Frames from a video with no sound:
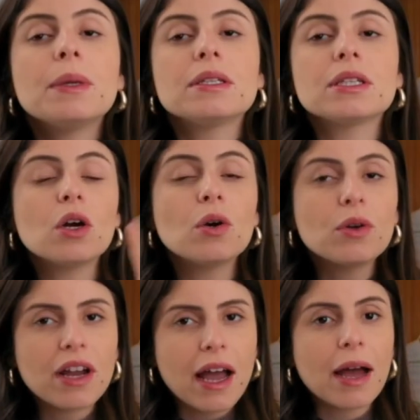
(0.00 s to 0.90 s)
So,
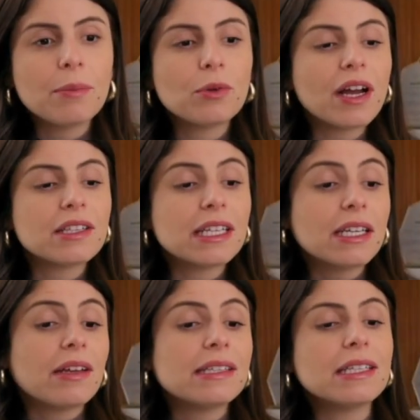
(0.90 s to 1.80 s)
I brought
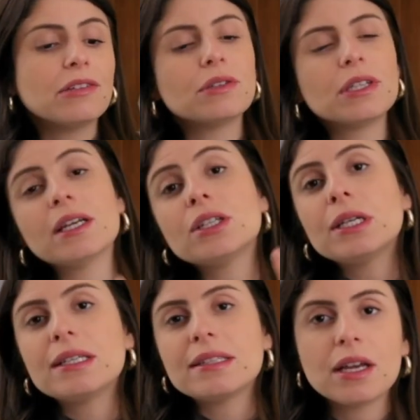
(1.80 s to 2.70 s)
here a
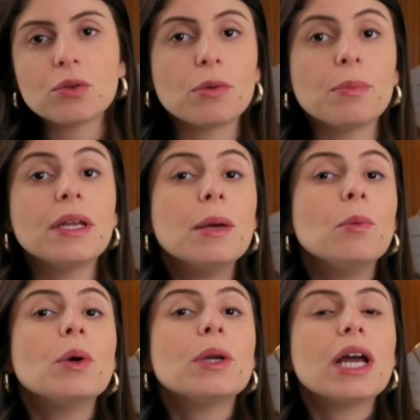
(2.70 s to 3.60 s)
definition that would be a
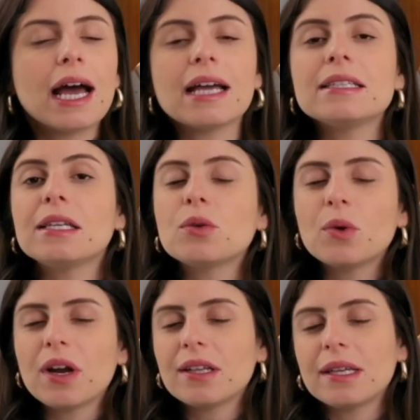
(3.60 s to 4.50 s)
more classic
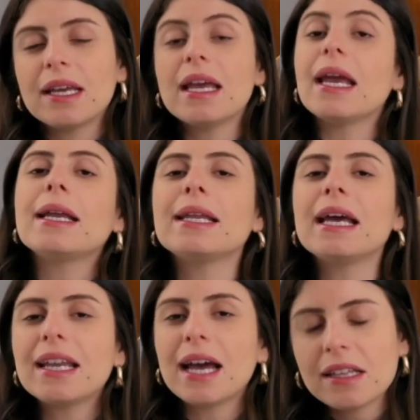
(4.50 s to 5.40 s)
one, and
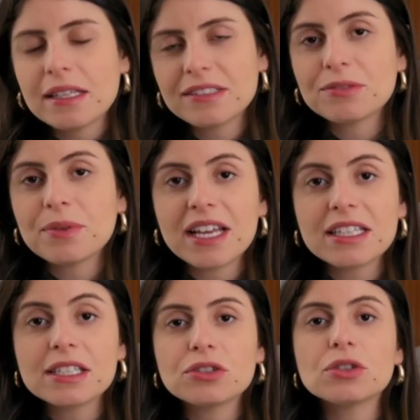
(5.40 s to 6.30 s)
then I'll explain
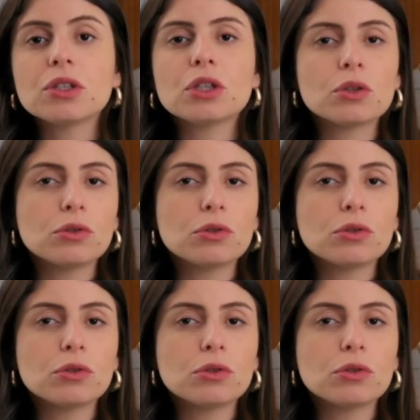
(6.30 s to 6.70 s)
it to you.